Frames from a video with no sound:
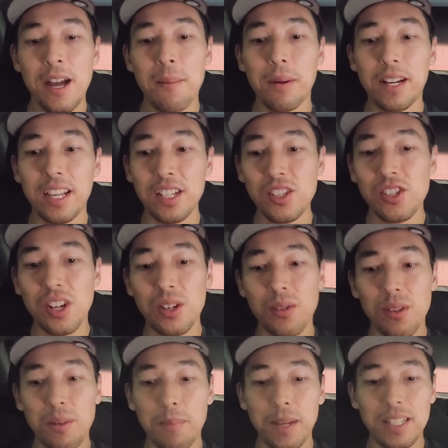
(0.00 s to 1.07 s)
But in
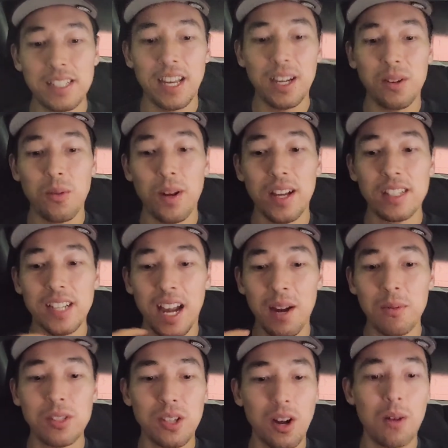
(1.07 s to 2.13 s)
general, the big takeaway is I
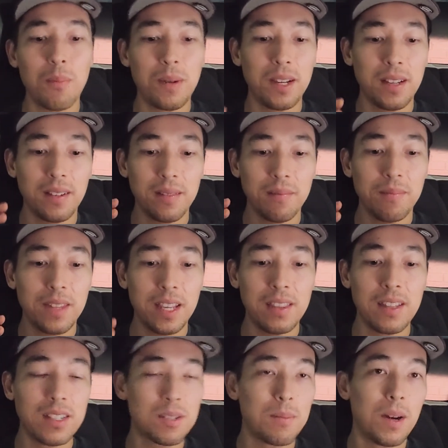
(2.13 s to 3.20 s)
was hoping in
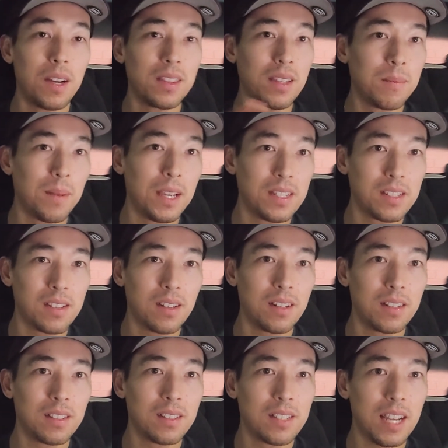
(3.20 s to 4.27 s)
this month, and based
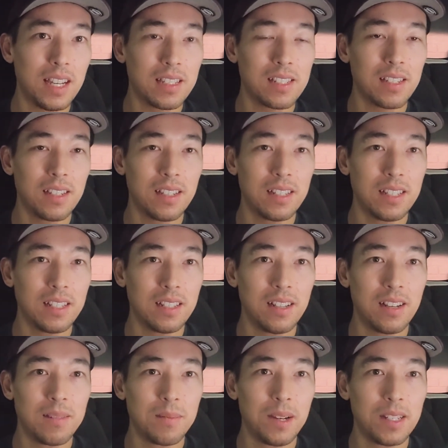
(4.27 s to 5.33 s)
on Tesla and
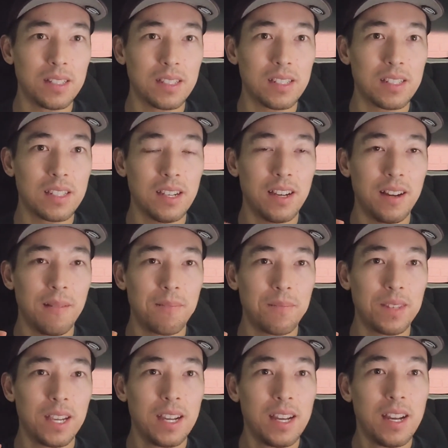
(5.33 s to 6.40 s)
Elon Musk's
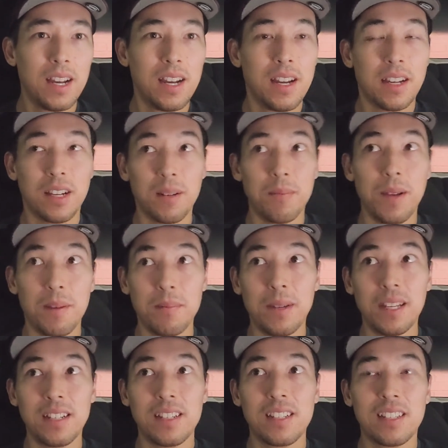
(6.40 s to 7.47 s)

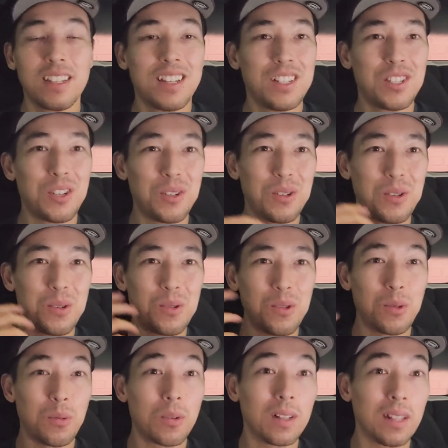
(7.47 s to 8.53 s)
commitment to
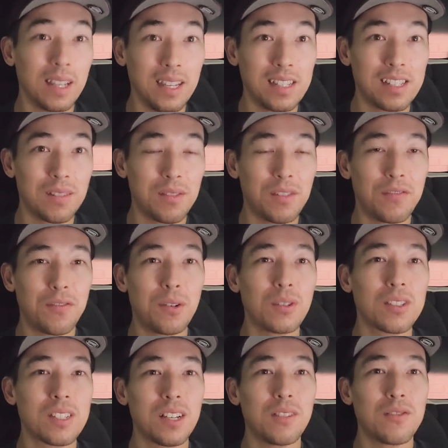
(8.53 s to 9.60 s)
the release of the full
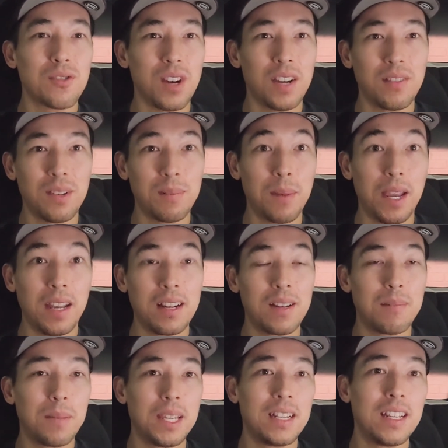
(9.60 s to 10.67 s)
self-driving beta,
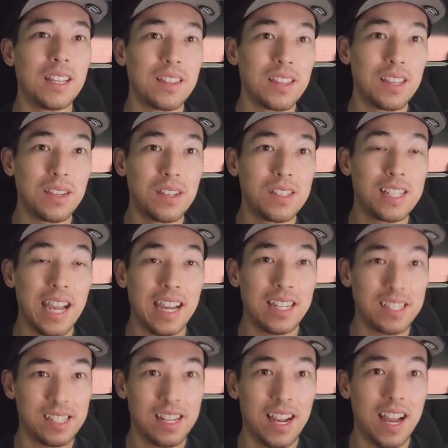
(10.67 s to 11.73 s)
meaning the tech
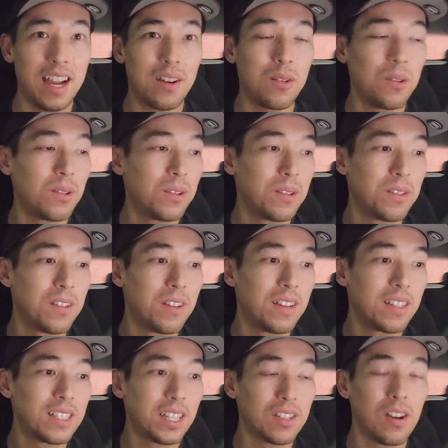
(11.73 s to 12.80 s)
stack or
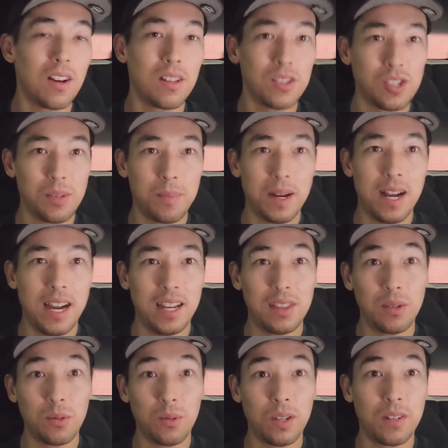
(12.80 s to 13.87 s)
the technology behind
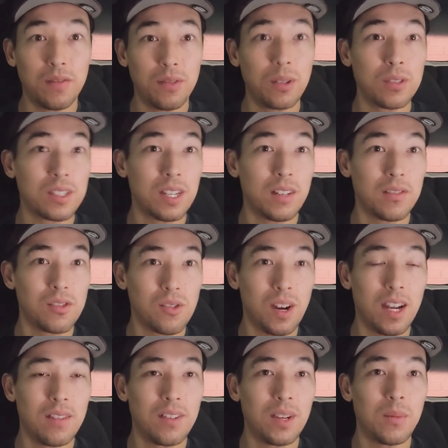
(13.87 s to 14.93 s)
the real full
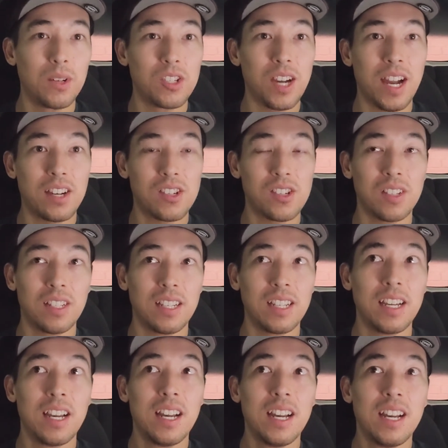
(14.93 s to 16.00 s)
self-driving, which
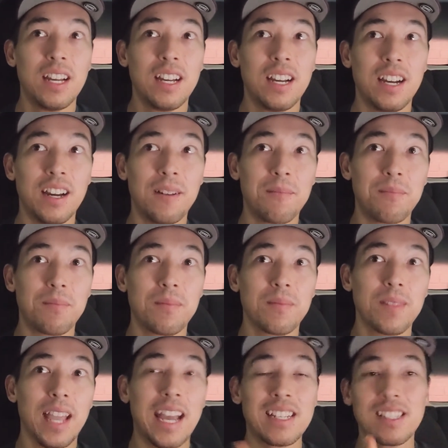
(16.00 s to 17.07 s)
actually
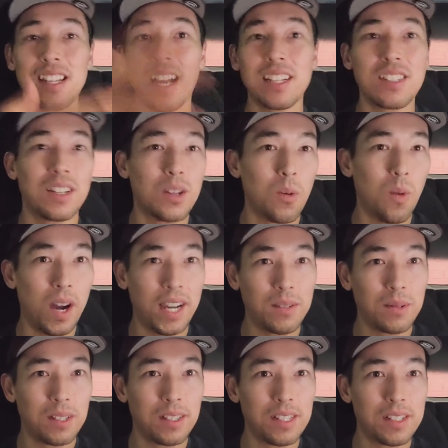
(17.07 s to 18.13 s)
has not done a wide
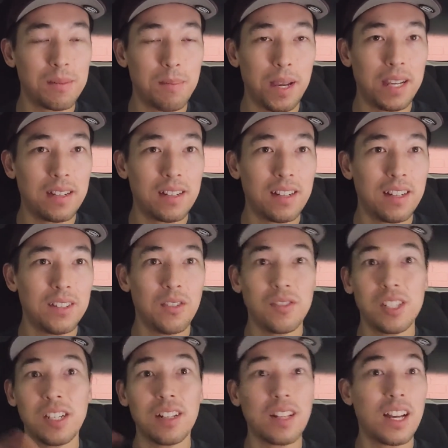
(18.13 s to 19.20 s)
release beta, and you've
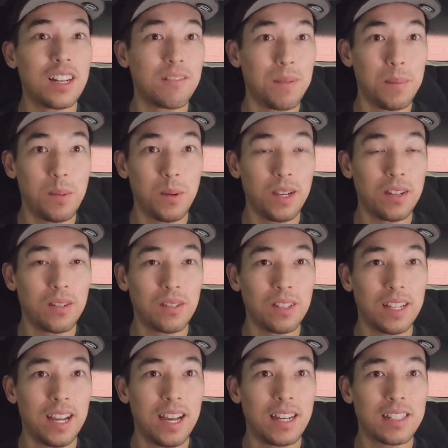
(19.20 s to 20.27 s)
seen a lot of people get
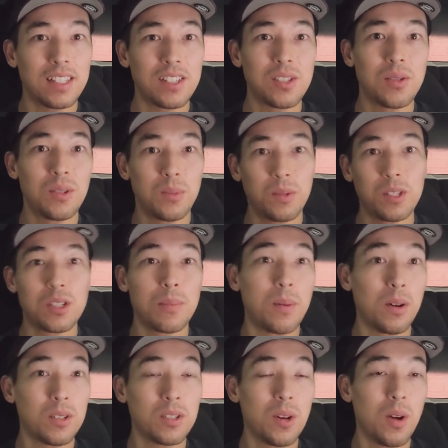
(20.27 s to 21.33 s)
early access to it, was
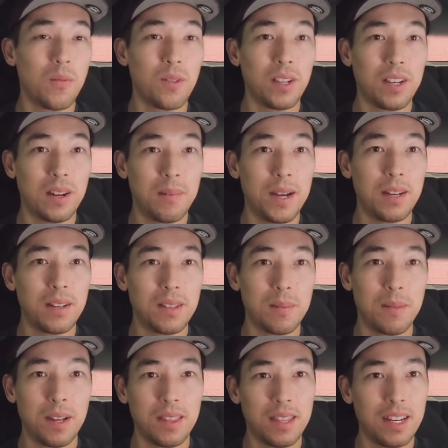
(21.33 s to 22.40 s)
supposed to hopefully come out in the month